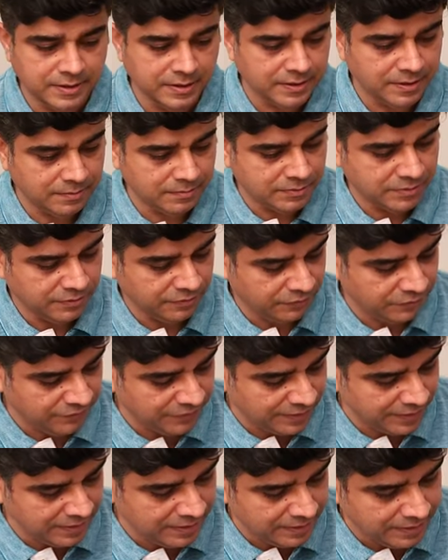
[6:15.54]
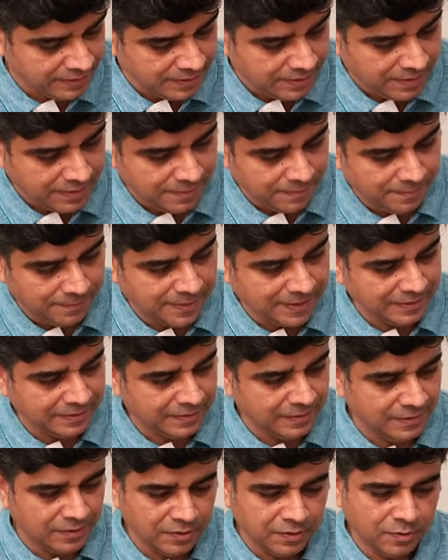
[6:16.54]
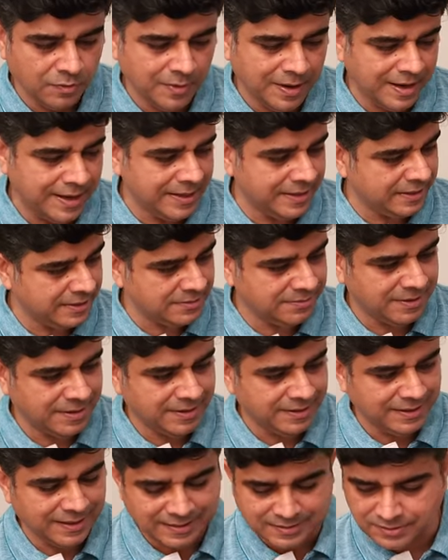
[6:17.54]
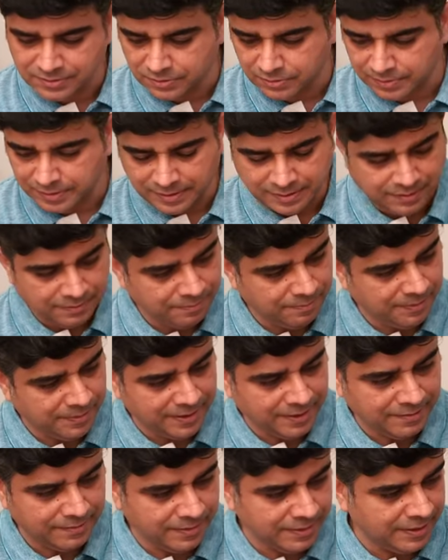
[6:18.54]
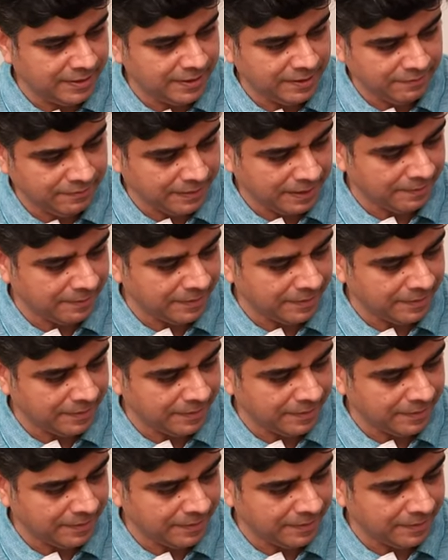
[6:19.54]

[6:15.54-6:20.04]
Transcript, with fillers: in terms of the feel. But look-wise, man, that's the winner. Playability, I